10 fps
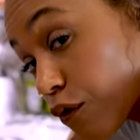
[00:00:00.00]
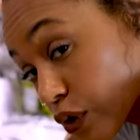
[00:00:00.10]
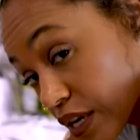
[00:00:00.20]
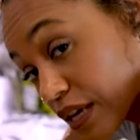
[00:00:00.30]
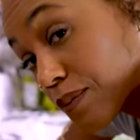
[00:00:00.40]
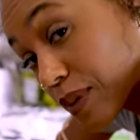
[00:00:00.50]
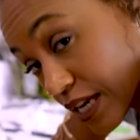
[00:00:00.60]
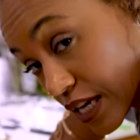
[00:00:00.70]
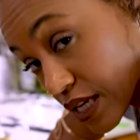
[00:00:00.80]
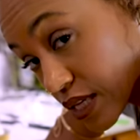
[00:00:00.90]
40
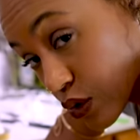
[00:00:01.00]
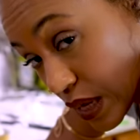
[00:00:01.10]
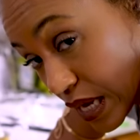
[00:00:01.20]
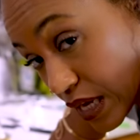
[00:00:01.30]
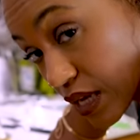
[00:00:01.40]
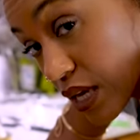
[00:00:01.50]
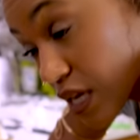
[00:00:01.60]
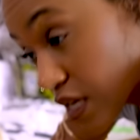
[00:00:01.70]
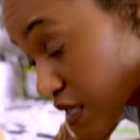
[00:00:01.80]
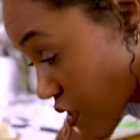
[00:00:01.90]
minutes, okay?
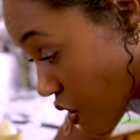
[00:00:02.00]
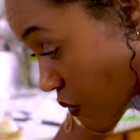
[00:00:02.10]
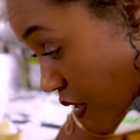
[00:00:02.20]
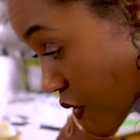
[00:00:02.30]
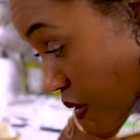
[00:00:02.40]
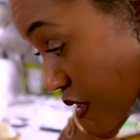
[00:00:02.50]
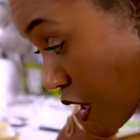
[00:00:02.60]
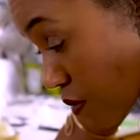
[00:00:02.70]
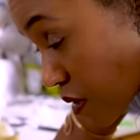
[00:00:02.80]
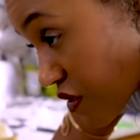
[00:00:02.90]
So when it was
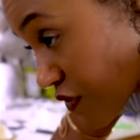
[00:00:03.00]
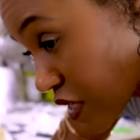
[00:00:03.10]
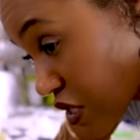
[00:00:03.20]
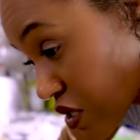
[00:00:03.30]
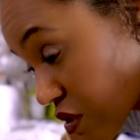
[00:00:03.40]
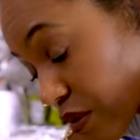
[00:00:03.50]
almost finished,